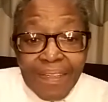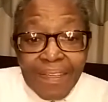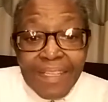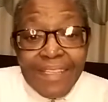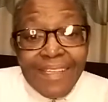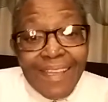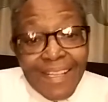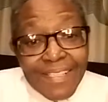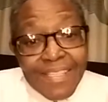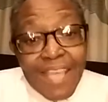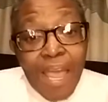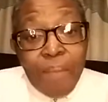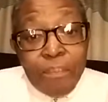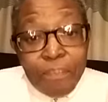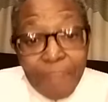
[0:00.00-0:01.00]
It has the
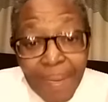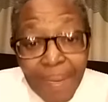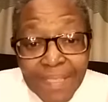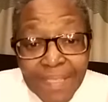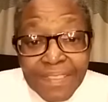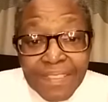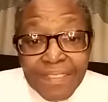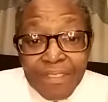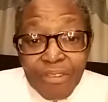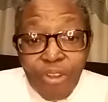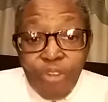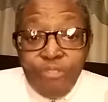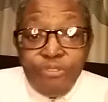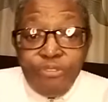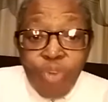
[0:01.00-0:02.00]
ability
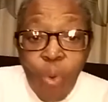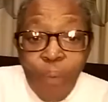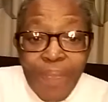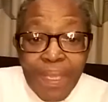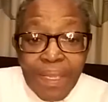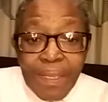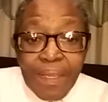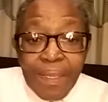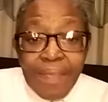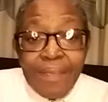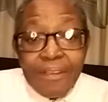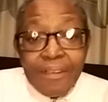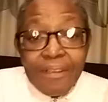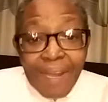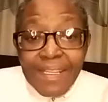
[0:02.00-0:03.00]
of knowing
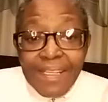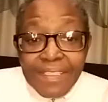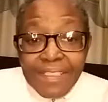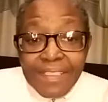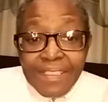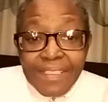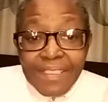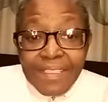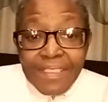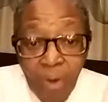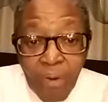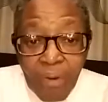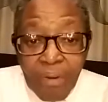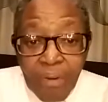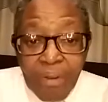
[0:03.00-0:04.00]
right and
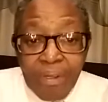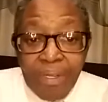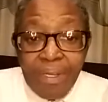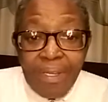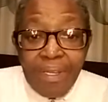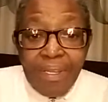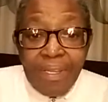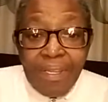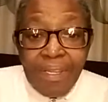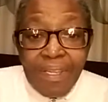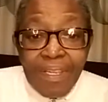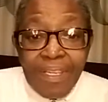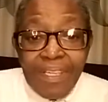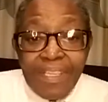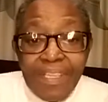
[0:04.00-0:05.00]
wrong.
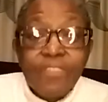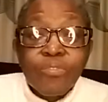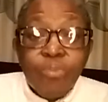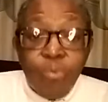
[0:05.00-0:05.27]
It